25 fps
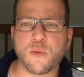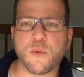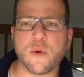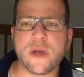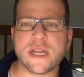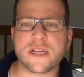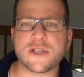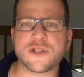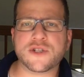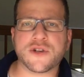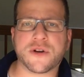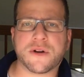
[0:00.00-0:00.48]

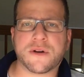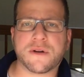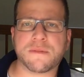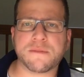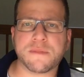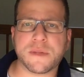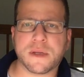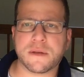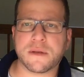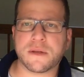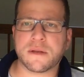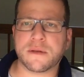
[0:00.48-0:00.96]
wheat
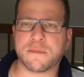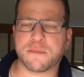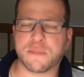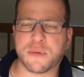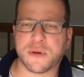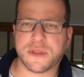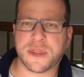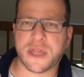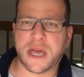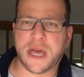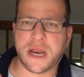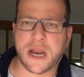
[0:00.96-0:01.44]
germ, you
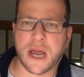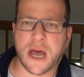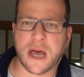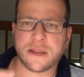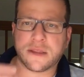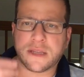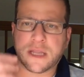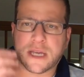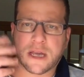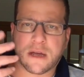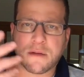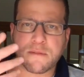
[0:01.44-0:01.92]
put that
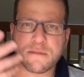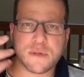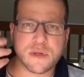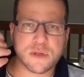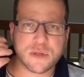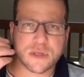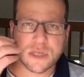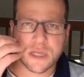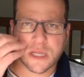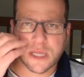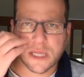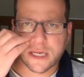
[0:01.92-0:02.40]
on like a
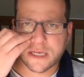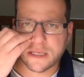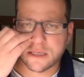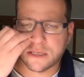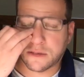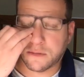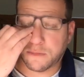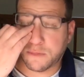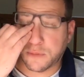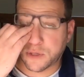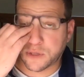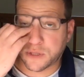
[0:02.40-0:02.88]

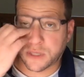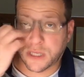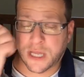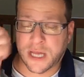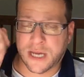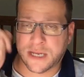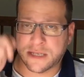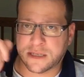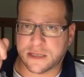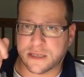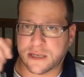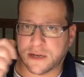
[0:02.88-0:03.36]
mucilix or
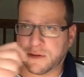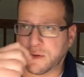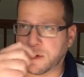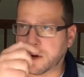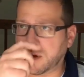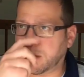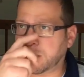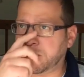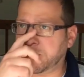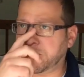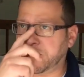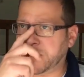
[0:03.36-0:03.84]
mucilized
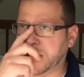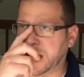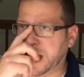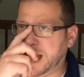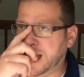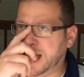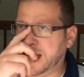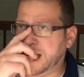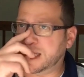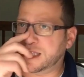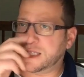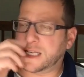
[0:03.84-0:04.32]
cereal.
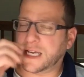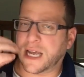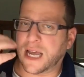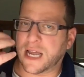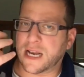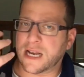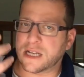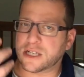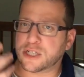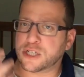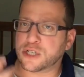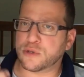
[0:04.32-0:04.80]
It's that
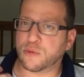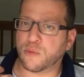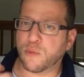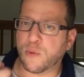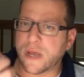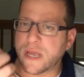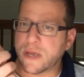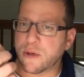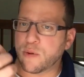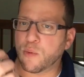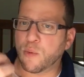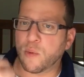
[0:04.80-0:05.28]
kind of
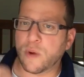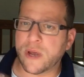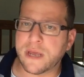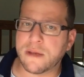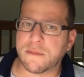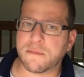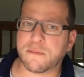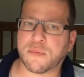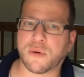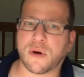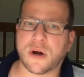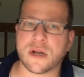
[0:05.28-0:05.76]
sweet wheat
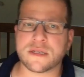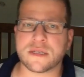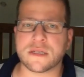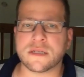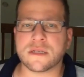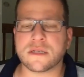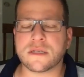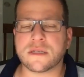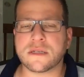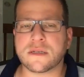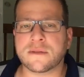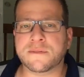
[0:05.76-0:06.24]

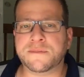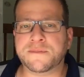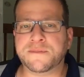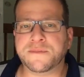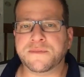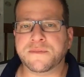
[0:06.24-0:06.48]
presence.